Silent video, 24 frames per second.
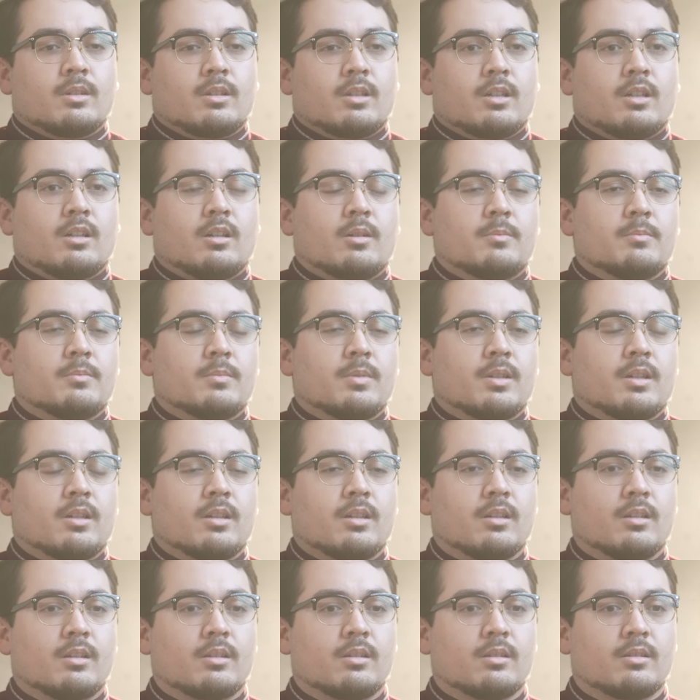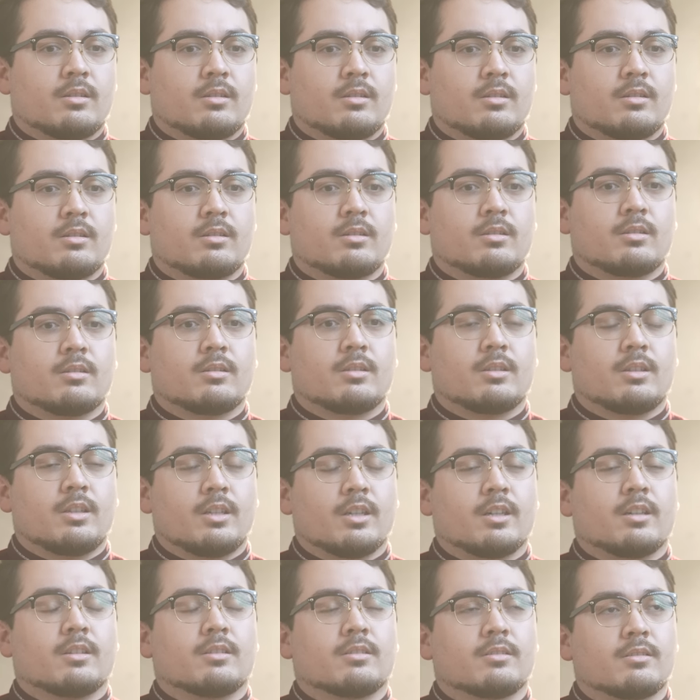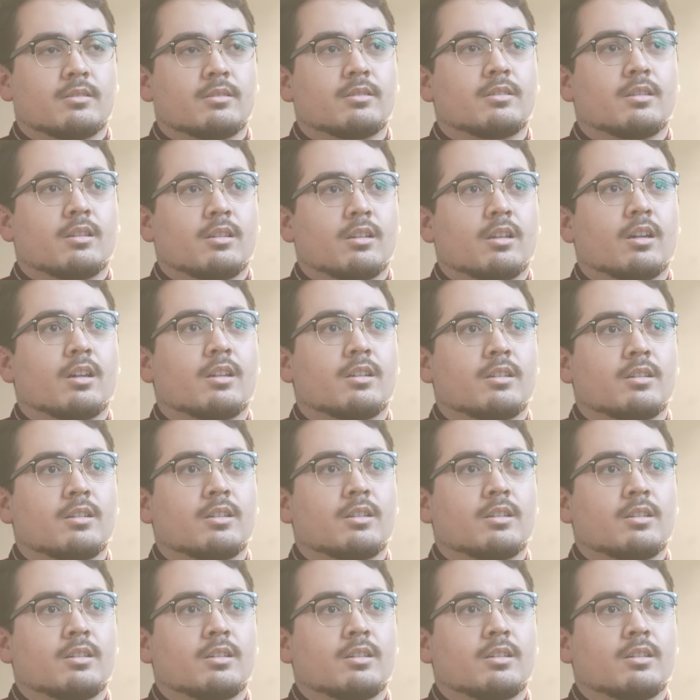Um, yeah, a lot. Do